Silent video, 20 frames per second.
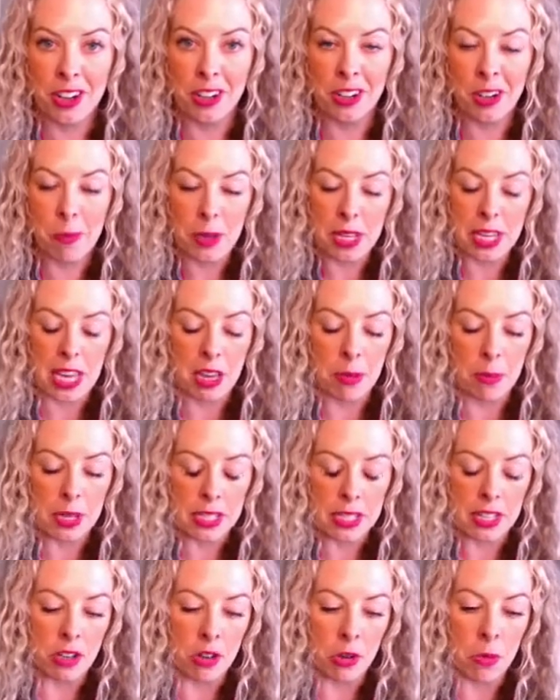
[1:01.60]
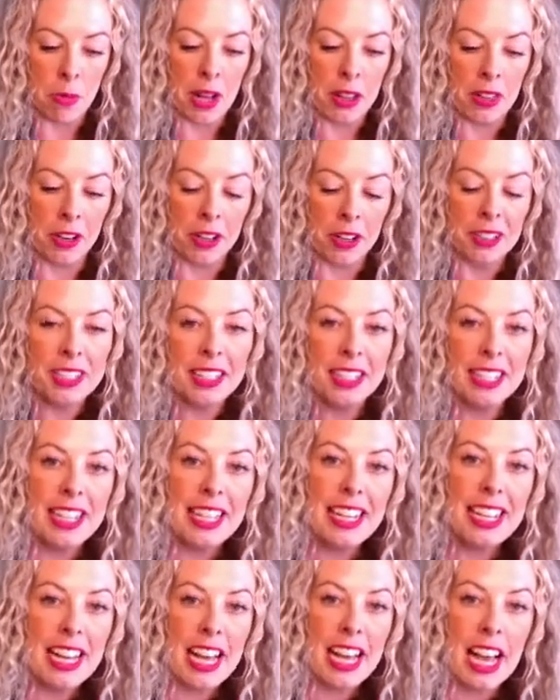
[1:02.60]
and became a single mother.
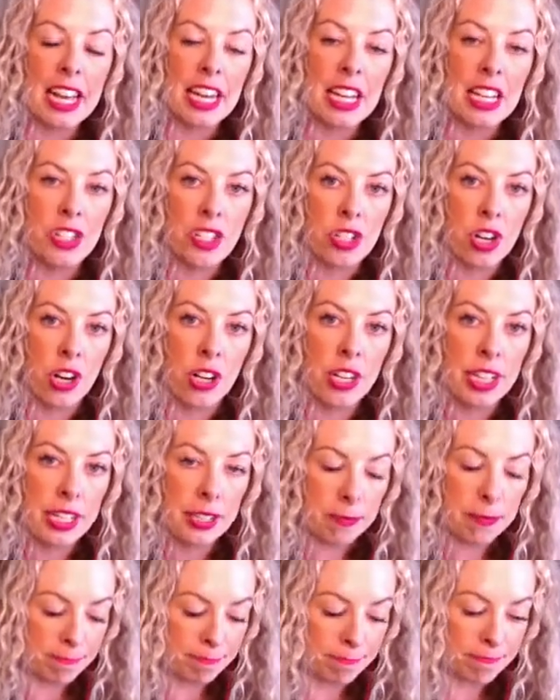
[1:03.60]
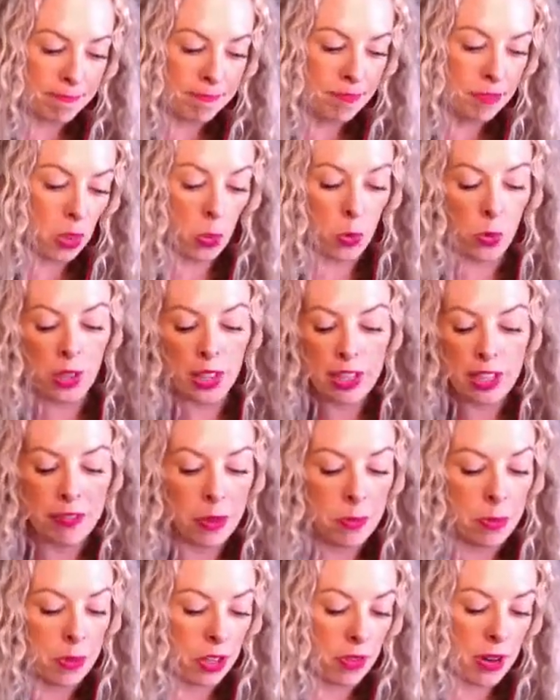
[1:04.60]
And I started really from
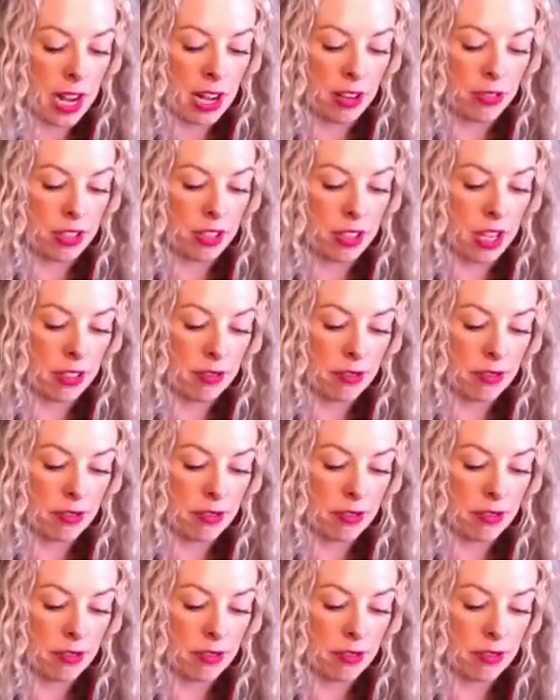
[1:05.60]
the ground